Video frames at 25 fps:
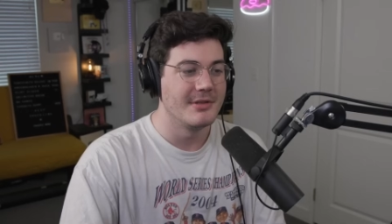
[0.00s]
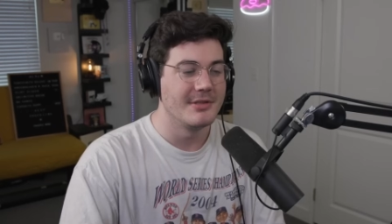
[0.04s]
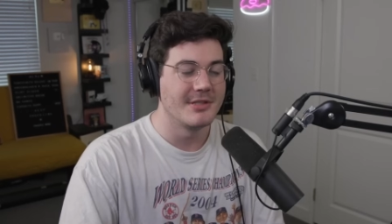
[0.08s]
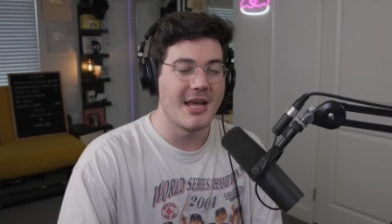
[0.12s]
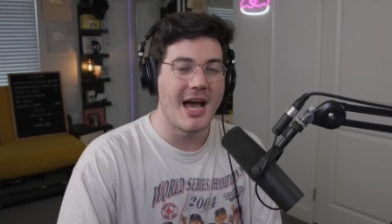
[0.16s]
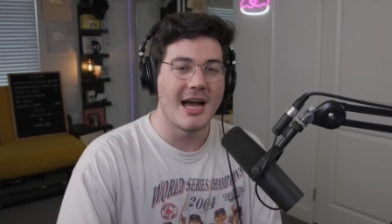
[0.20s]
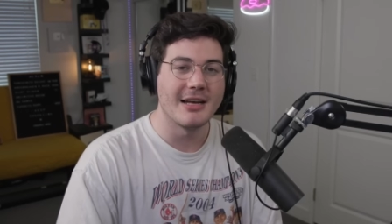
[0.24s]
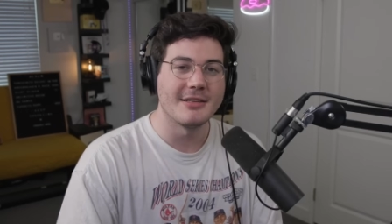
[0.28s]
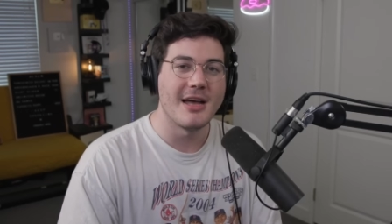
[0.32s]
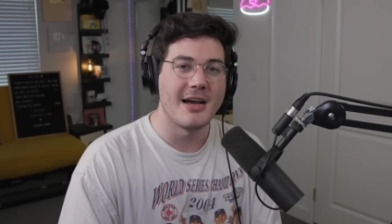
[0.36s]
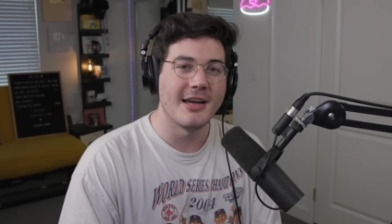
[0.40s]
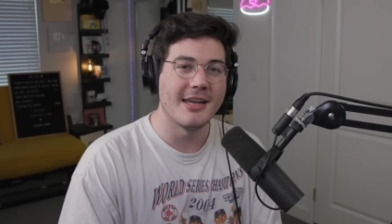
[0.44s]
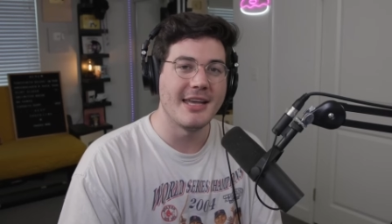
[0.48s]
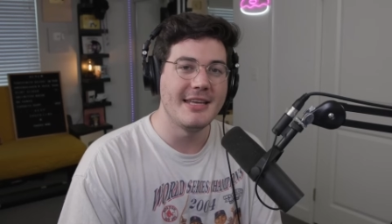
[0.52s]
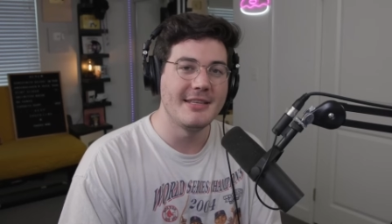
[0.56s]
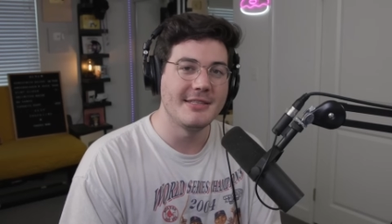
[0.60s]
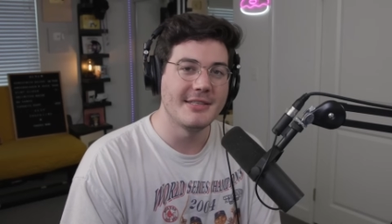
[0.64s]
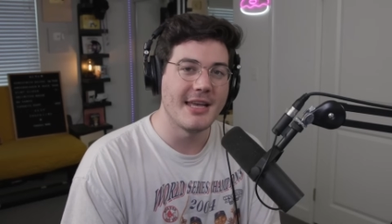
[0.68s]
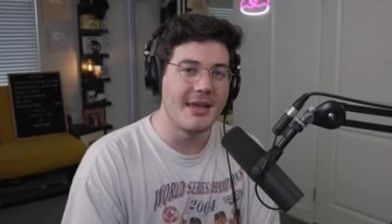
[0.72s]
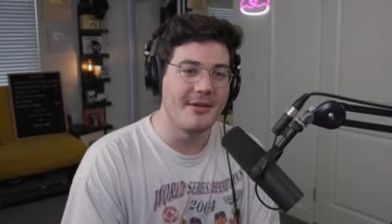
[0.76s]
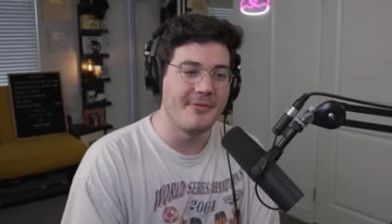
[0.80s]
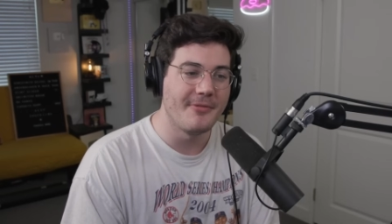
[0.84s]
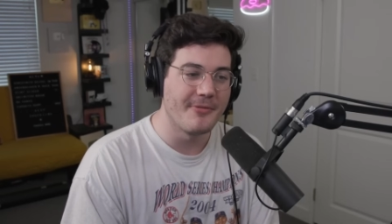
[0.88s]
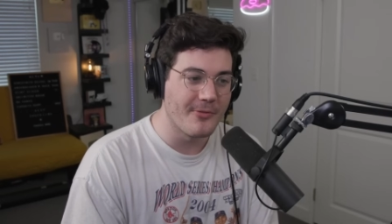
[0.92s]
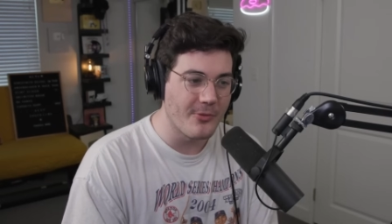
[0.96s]
ZocDoc is
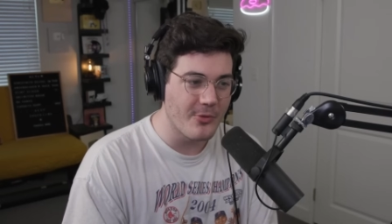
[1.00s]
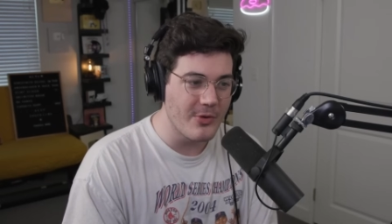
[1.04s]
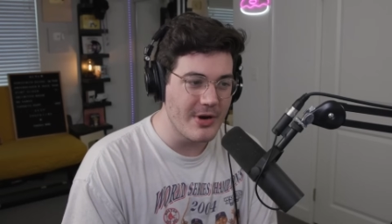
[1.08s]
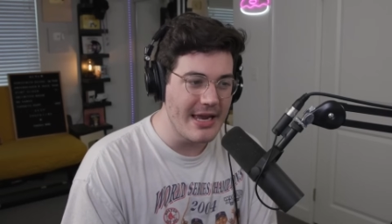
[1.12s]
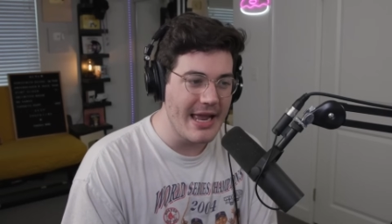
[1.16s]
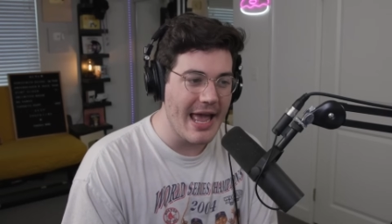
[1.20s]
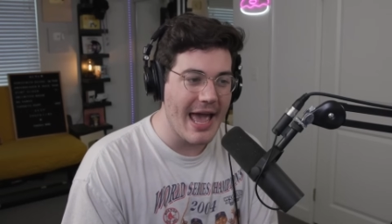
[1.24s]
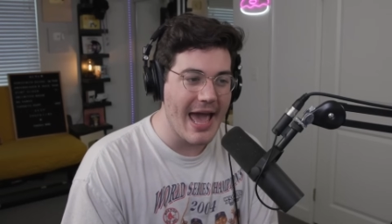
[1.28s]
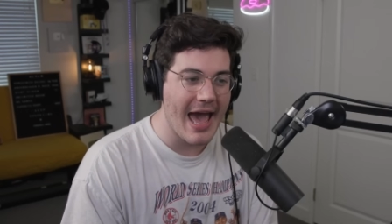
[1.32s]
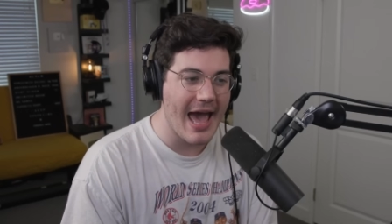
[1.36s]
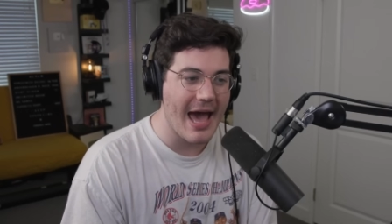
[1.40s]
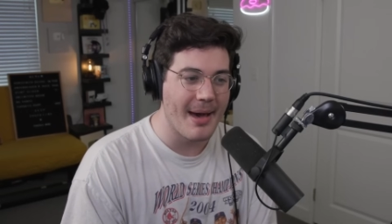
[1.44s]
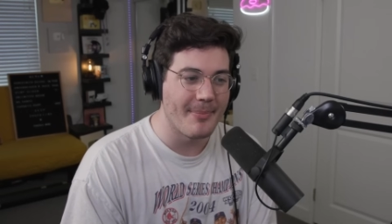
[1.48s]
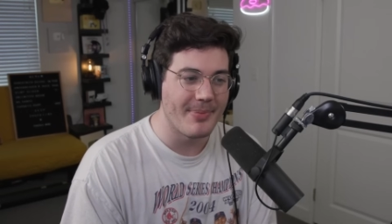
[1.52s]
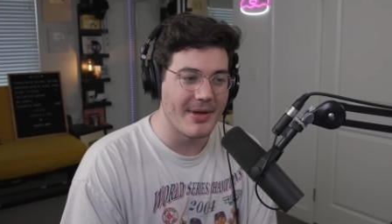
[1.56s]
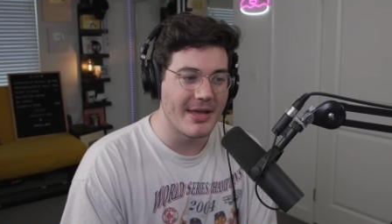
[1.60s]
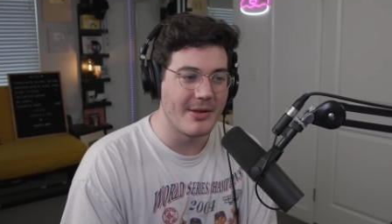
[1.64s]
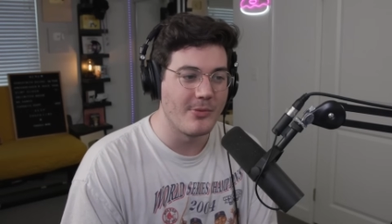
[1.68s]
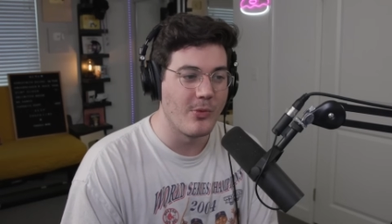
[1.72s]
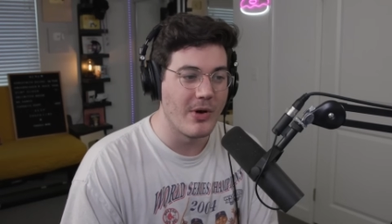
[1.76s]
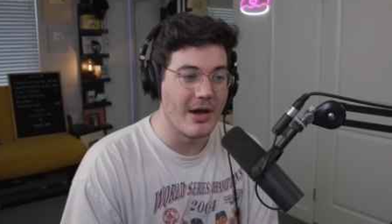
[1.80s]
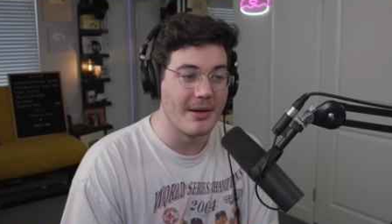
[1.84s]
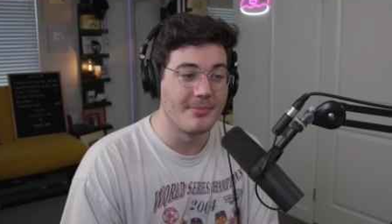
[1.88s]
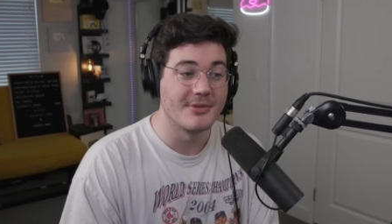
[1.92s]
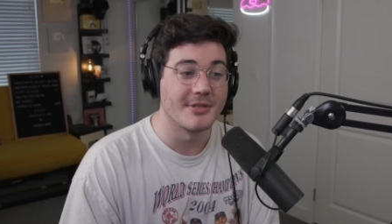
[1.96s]
a free app
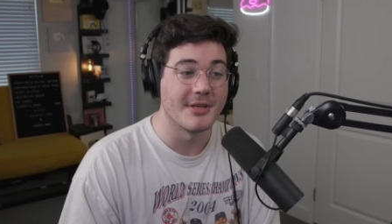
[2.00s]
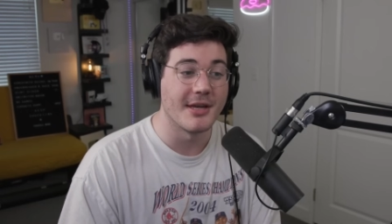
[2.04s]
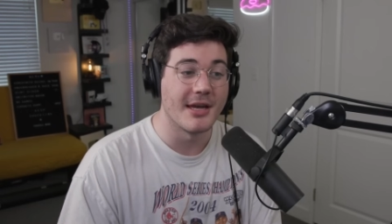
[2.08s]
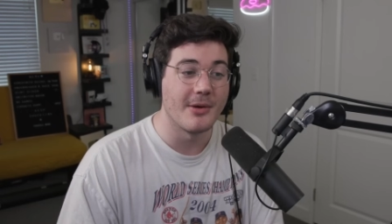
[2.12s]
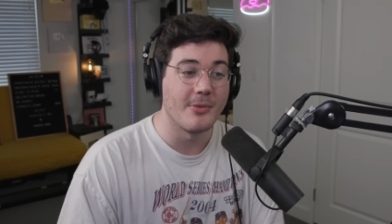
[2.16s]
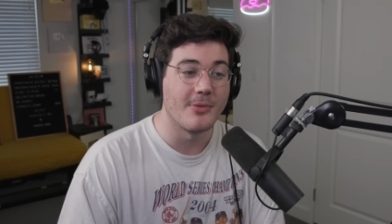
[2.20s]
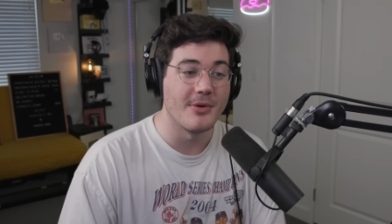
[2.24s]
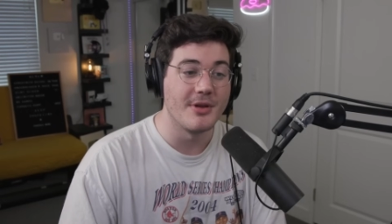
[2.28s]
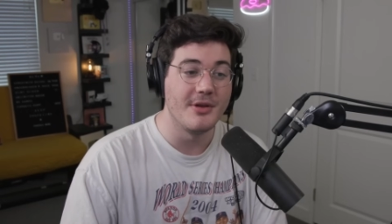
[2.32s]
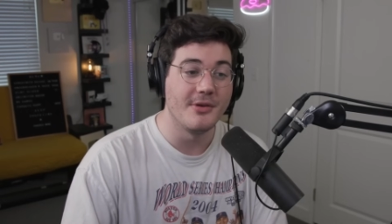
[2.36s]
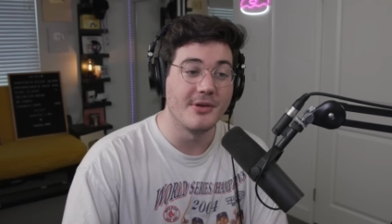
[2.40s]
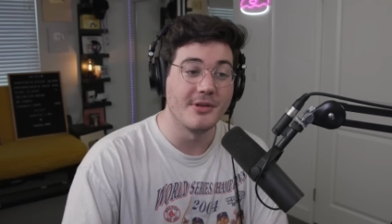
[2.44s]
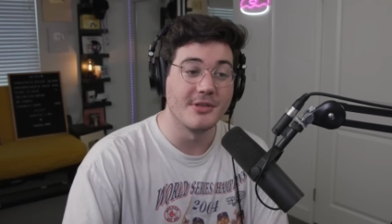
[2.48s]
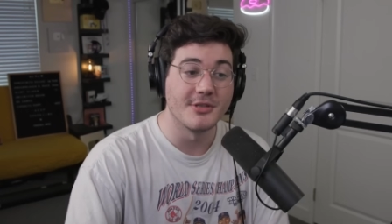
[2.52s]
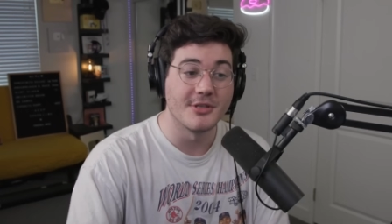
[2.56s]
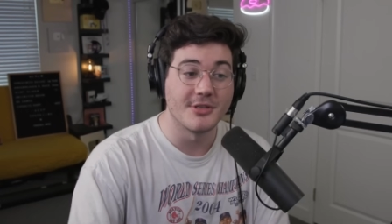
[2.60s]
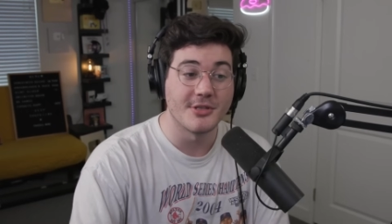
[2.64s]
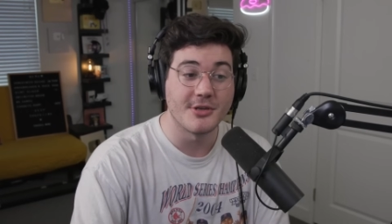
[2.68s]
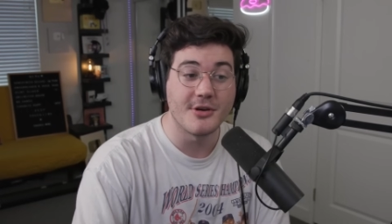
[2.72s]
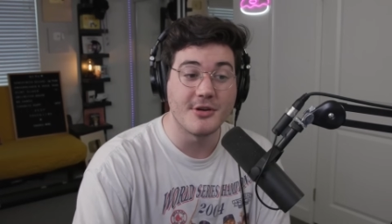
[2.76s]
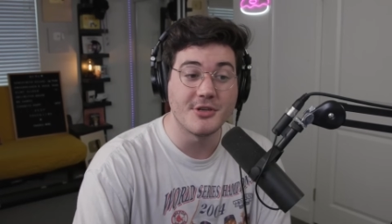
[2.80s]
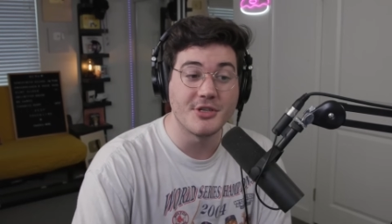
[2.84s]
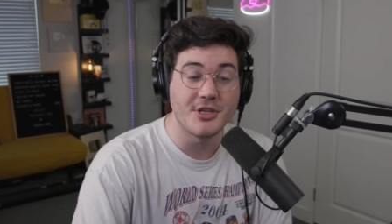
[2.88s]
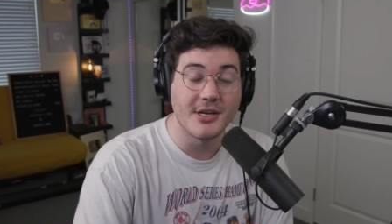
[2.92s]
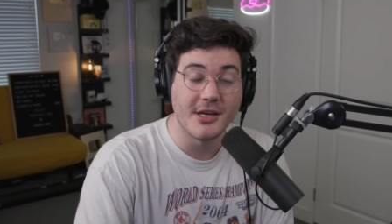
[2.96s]
and website where you can
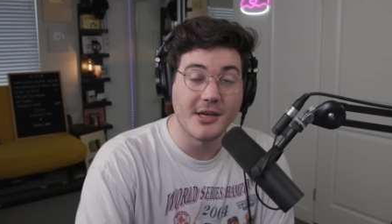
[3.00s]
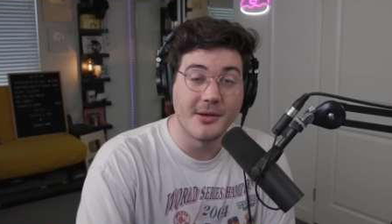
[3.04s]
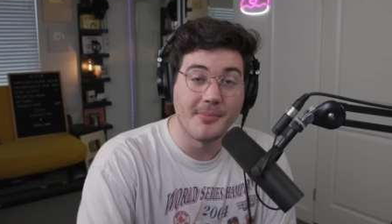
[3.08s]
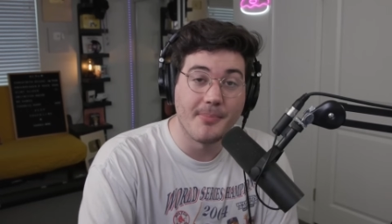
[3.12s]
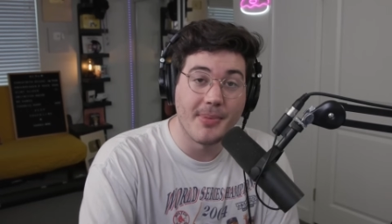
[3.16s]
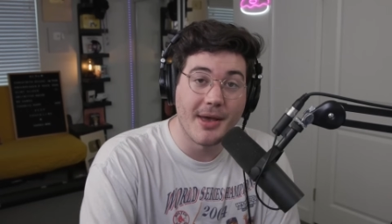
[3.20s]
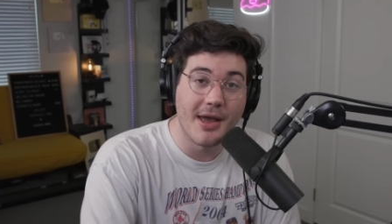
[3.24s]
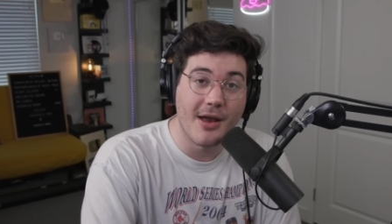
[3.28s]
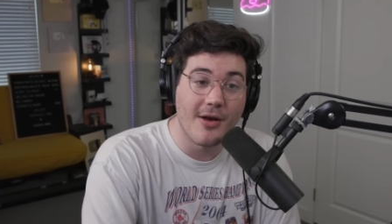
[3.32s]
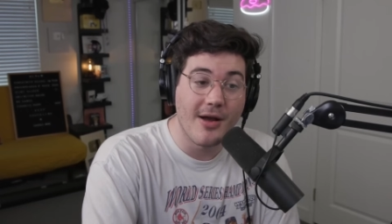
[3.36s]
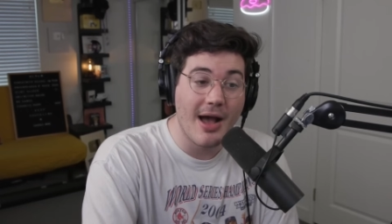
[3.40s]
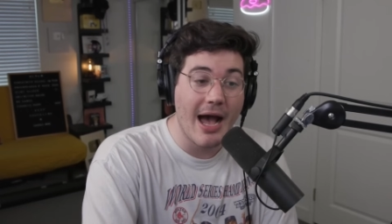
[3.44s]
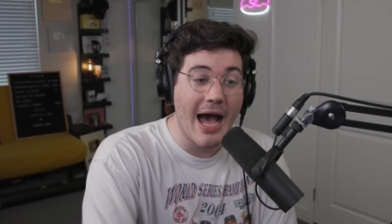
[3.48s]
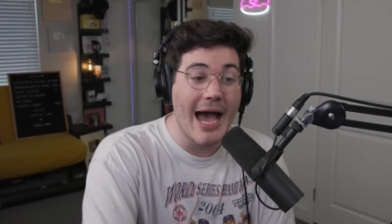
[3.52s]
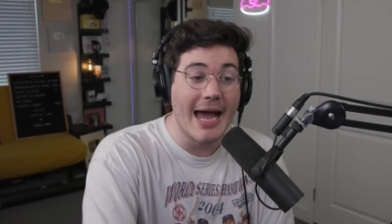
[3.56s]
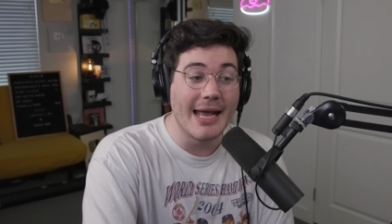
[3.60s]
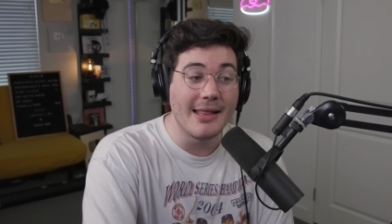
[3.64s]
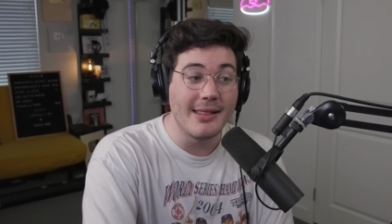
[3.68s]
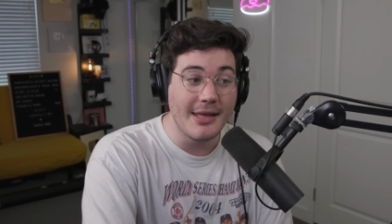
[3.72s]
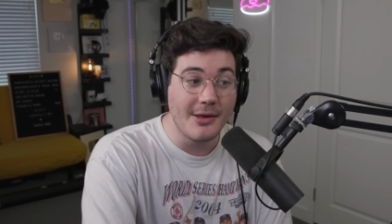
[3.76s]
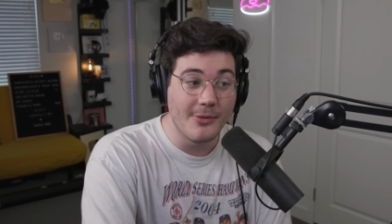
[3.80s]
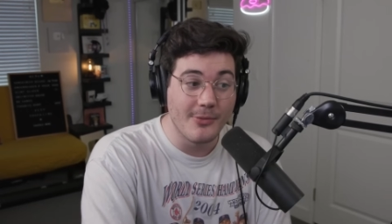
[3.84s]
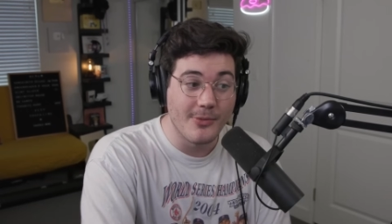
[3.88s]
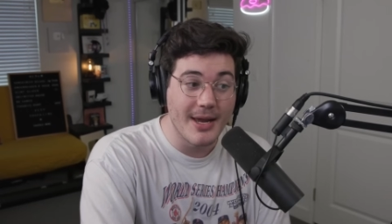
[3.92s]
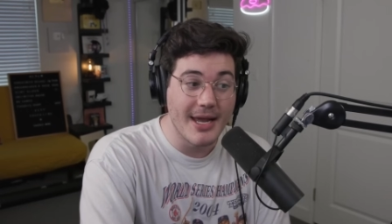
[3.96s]
search and compare
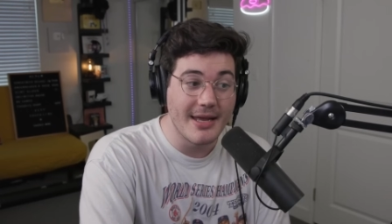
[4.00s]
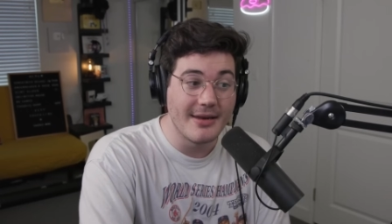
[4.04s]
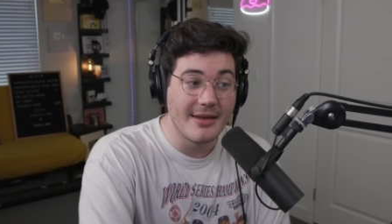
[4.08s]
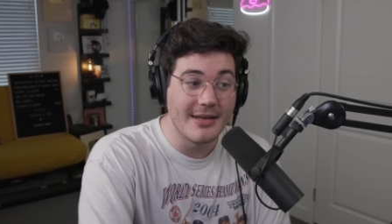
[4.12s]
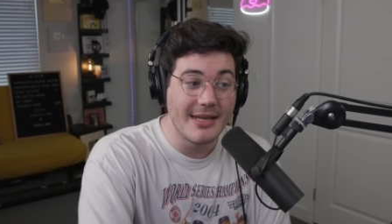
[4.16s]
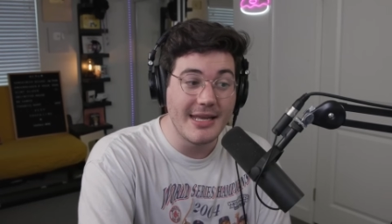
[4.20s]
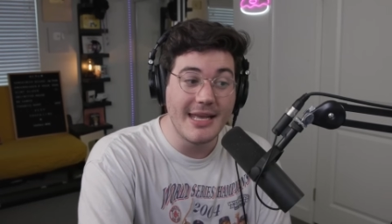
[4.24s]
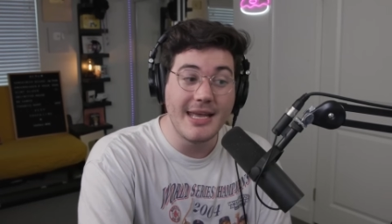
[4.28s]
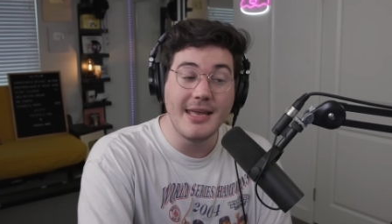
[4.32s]
highly rated